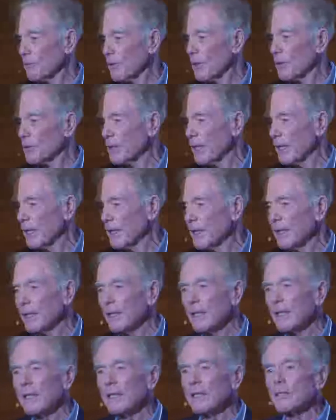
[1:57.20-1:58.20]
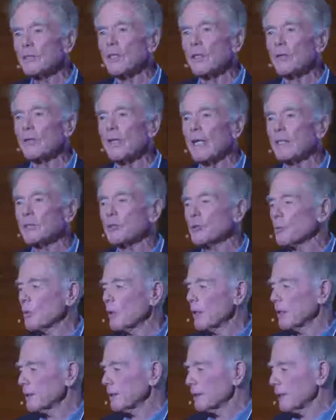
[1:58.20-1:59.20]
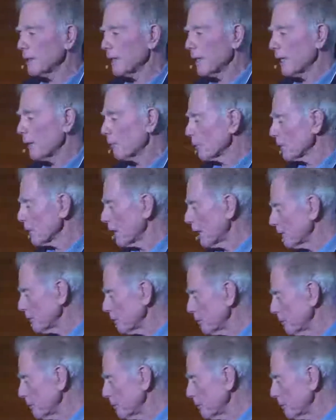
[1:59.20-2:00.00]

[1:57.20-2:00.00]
Okay? So that's what uh, I would like